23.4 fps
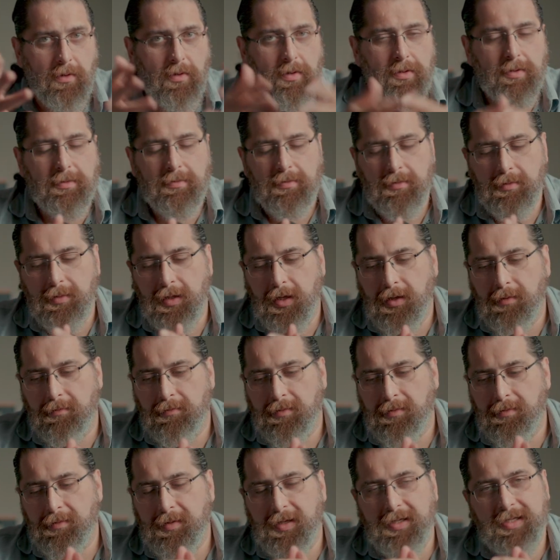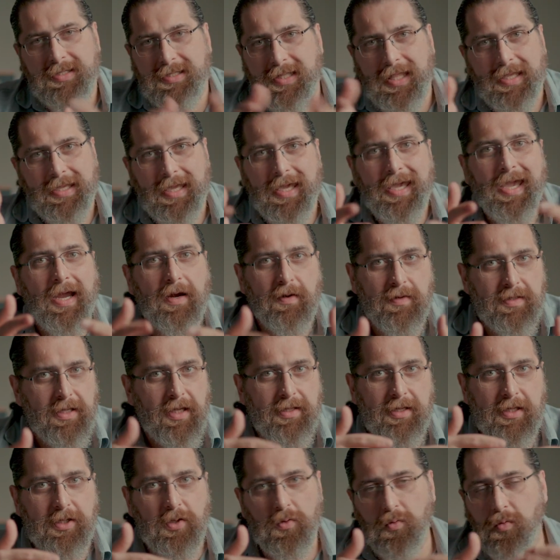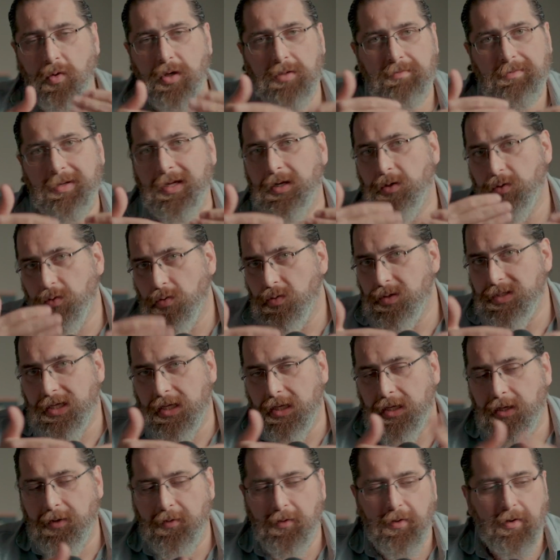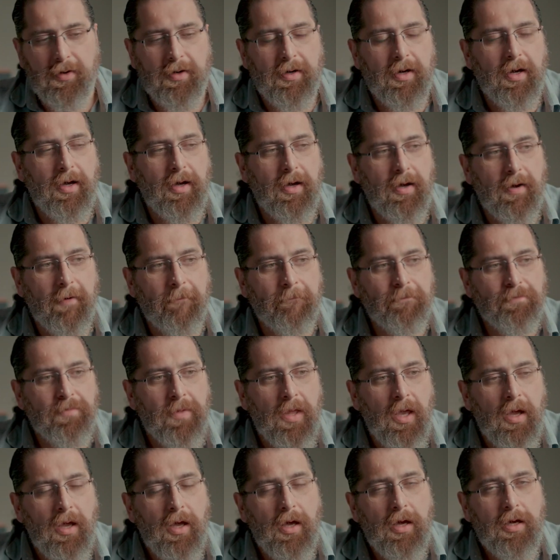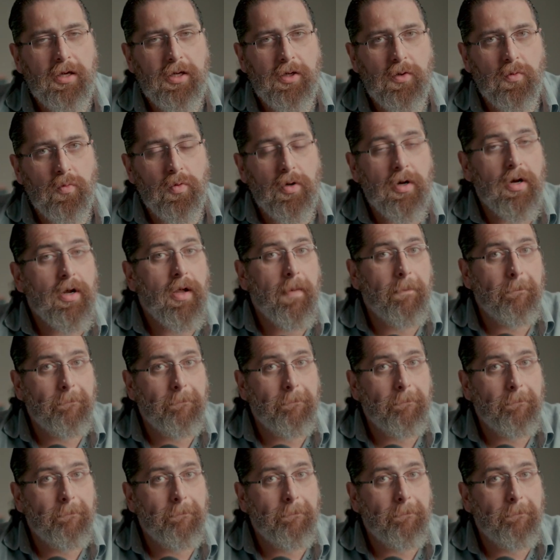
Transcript: Well, you, this is like a guarantee that you won't be losing your uh, your work.